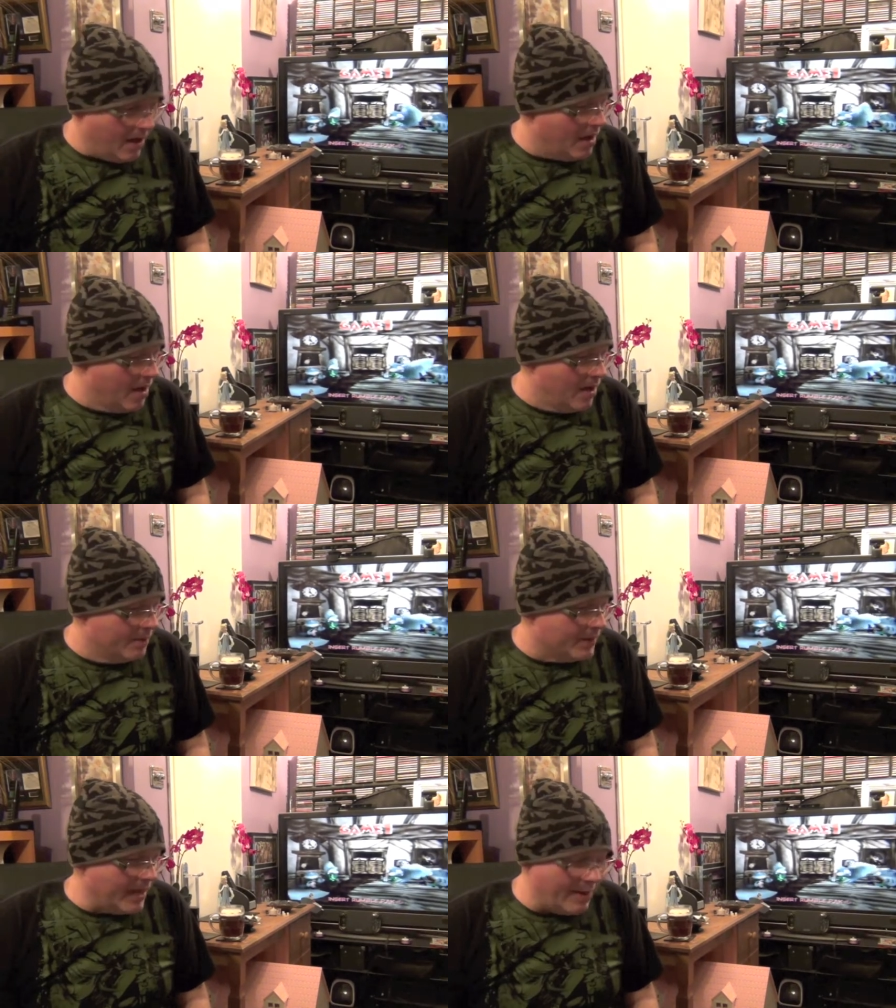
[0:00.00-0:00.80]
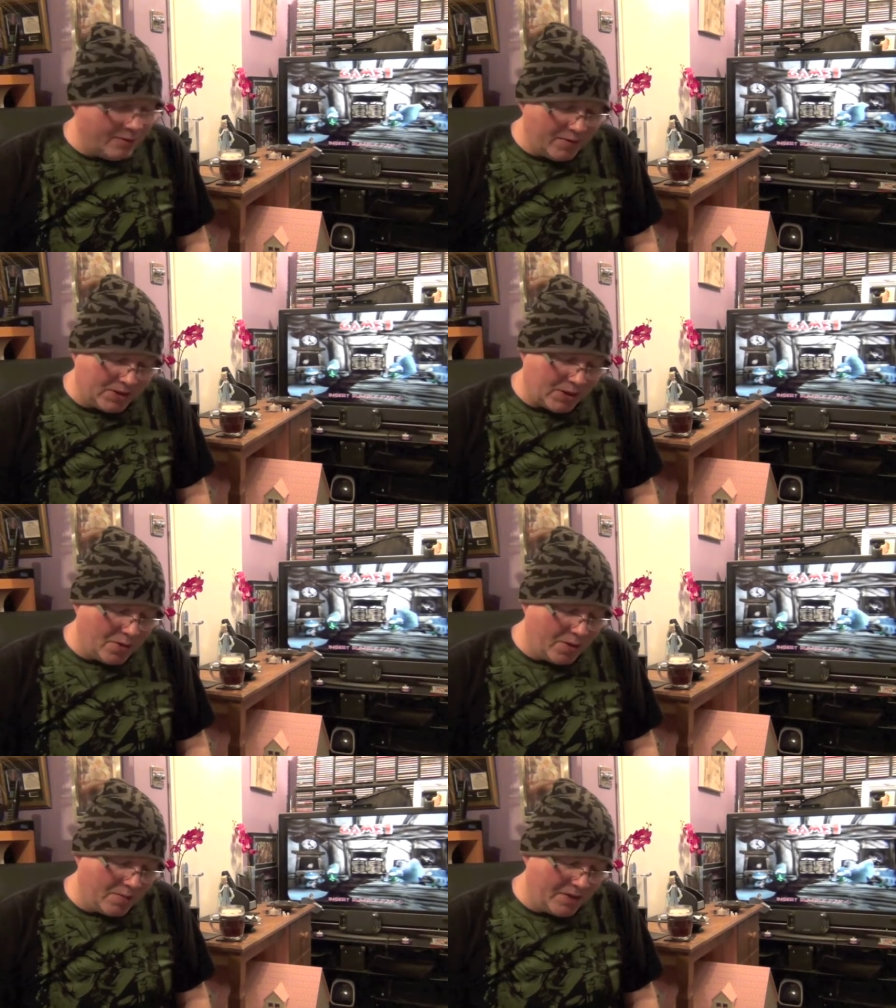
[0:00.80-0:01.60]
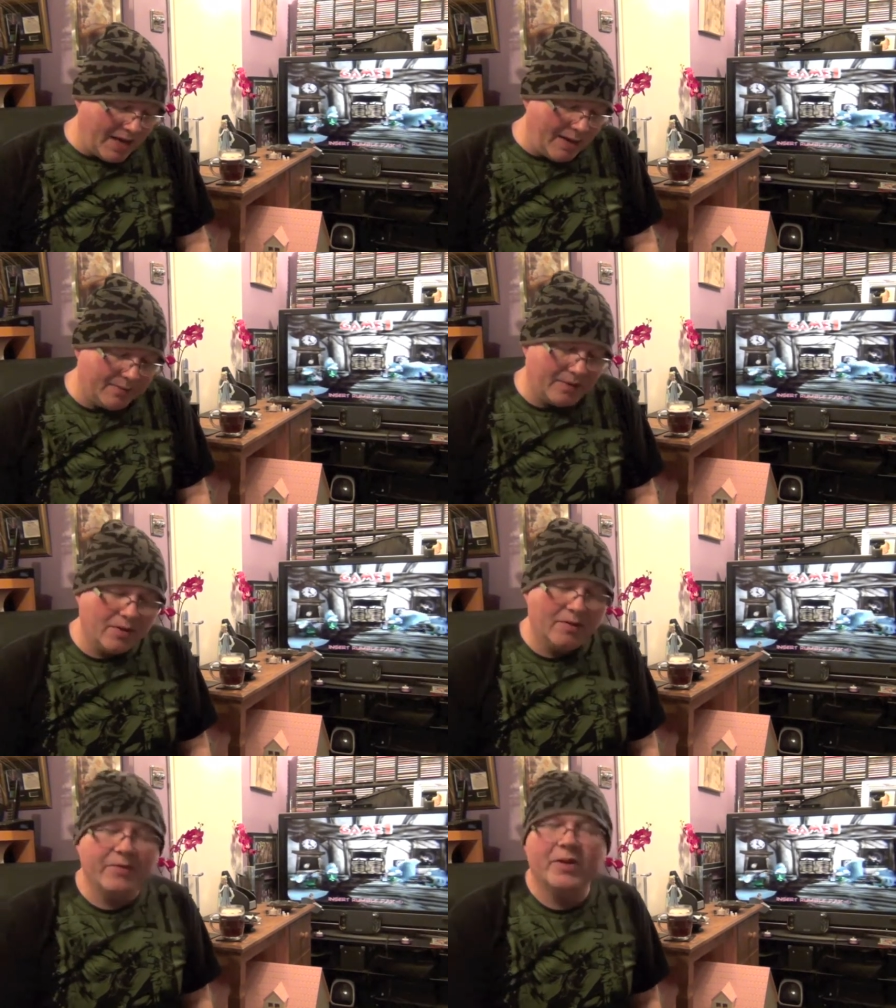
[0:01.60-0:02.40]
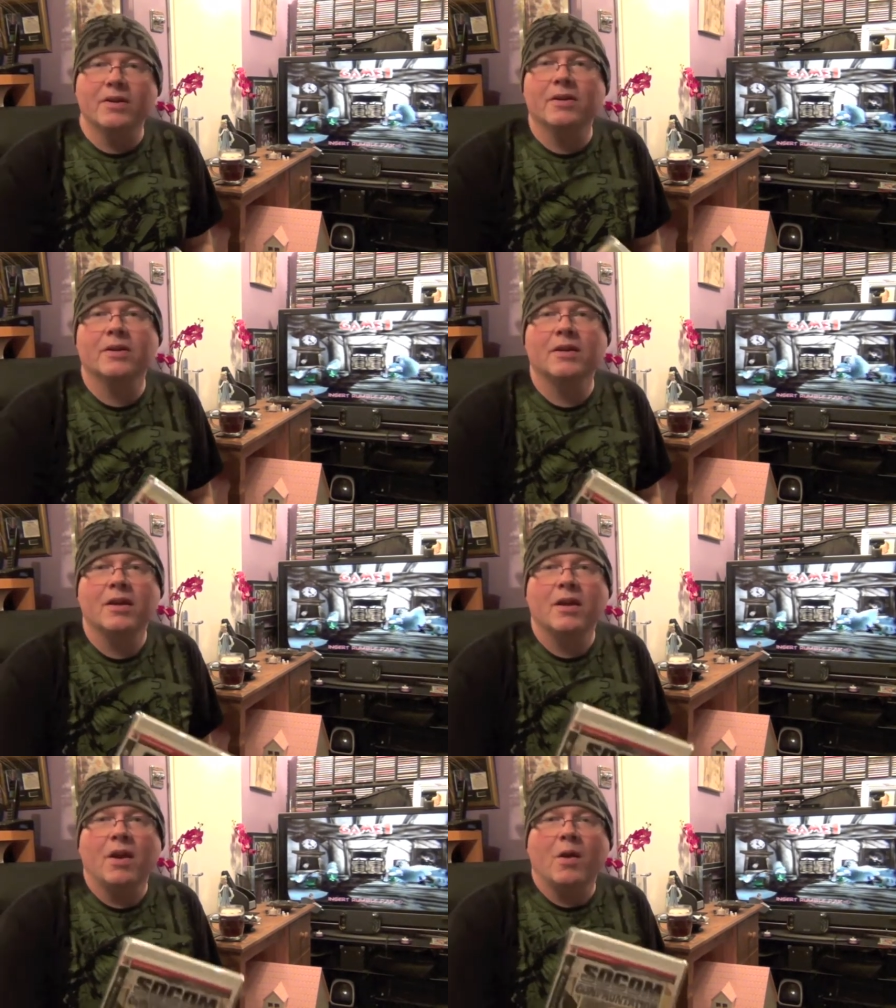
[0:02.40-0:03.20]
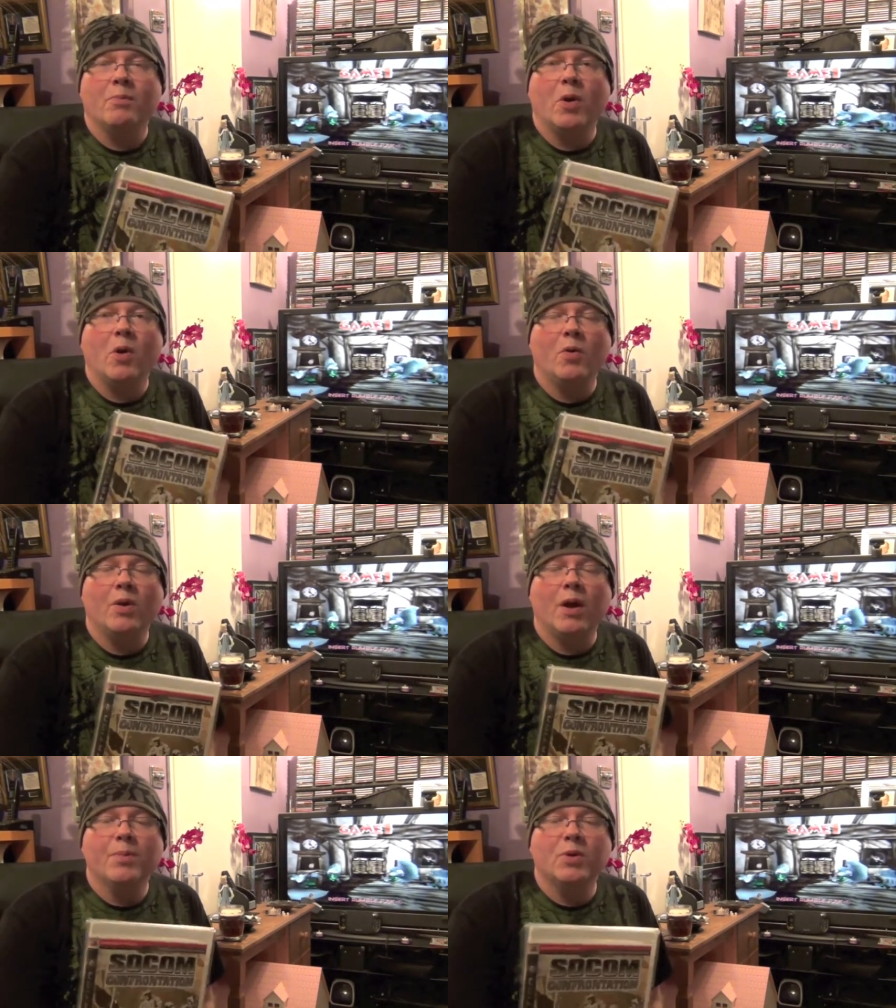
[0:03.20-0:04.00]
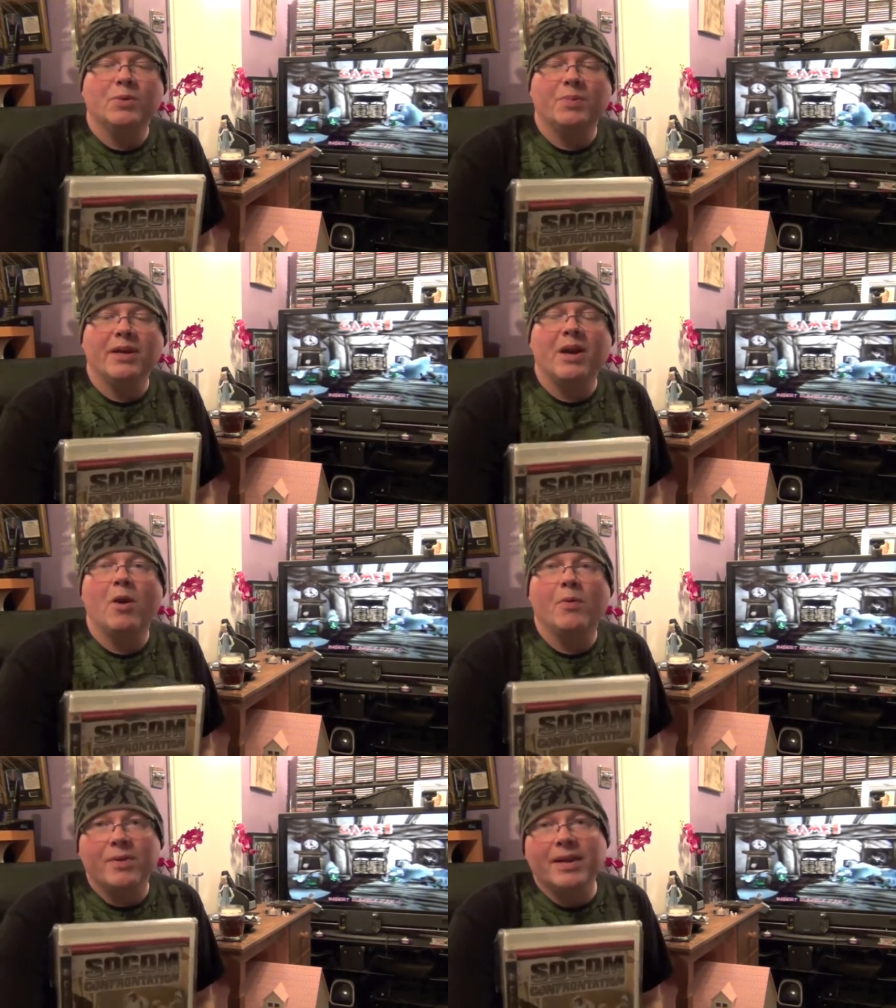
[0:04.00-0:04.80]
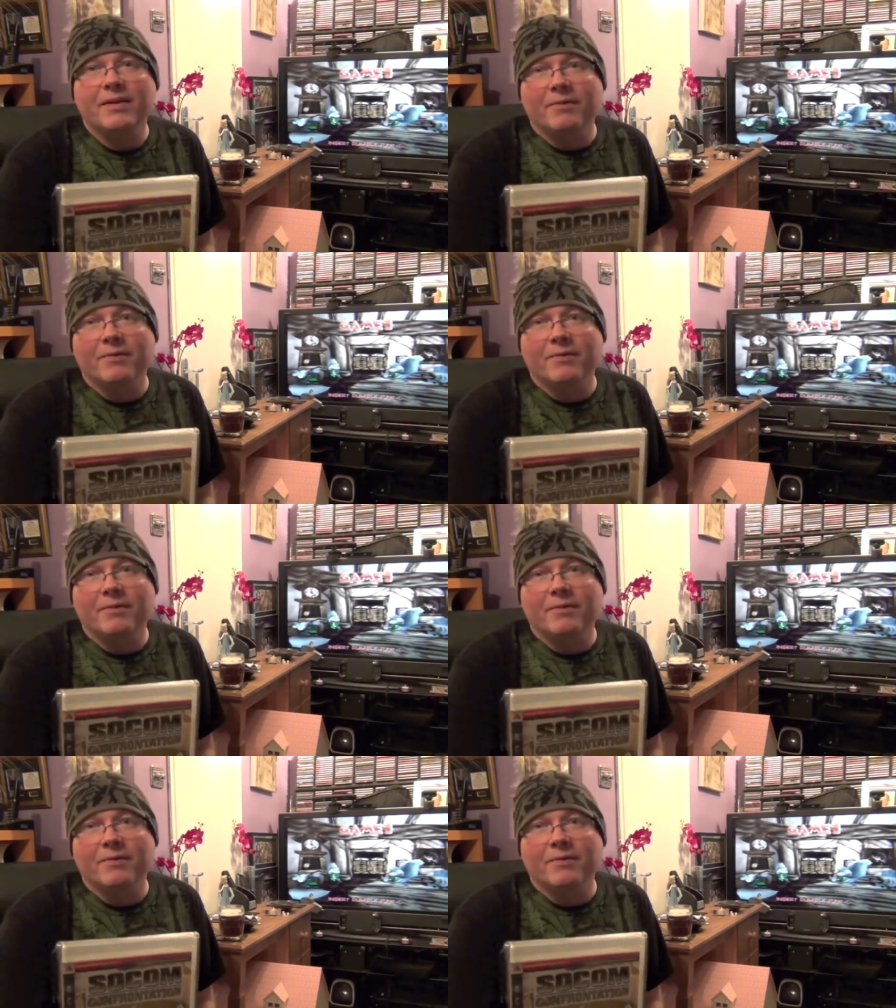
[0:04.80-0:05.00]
Again with the SOCOM games, I got the online multiplayer only,